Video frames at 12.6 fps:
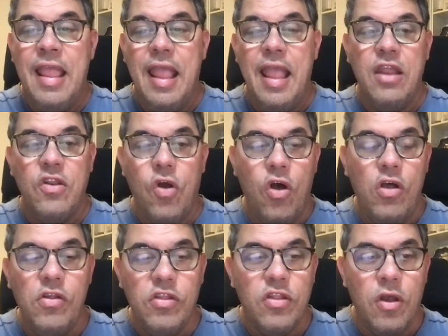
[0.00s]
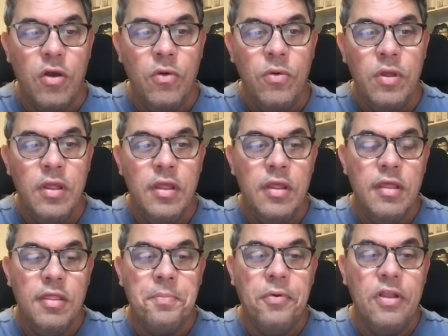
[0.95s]
and also
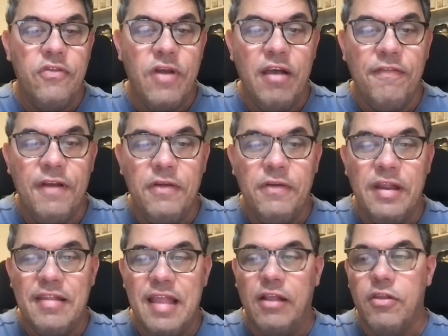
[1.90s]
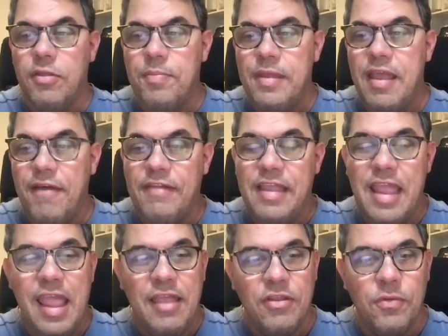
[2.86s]
the Pretrial Fairness Act, or the
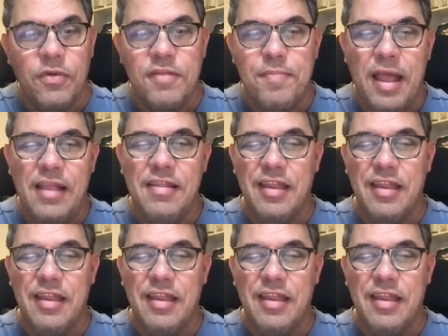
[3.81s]
PFTA, and their response.